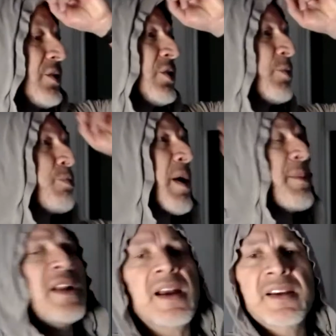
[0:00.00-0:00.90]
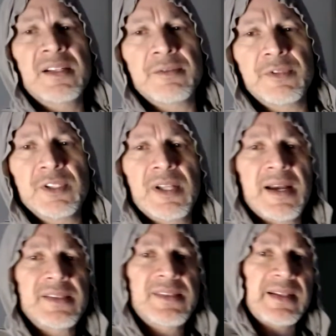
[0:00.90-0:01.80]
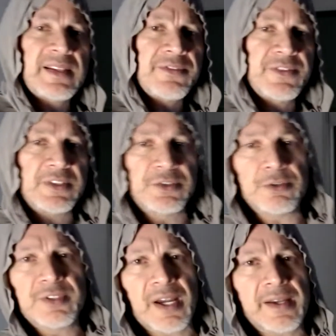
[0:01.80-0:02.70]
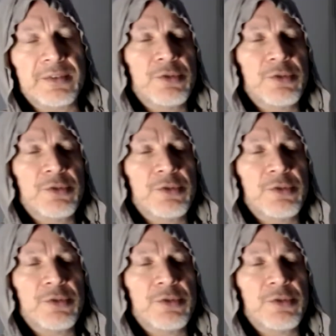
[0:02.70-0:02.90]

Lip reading: you're probably not going to realize that they fit too tight,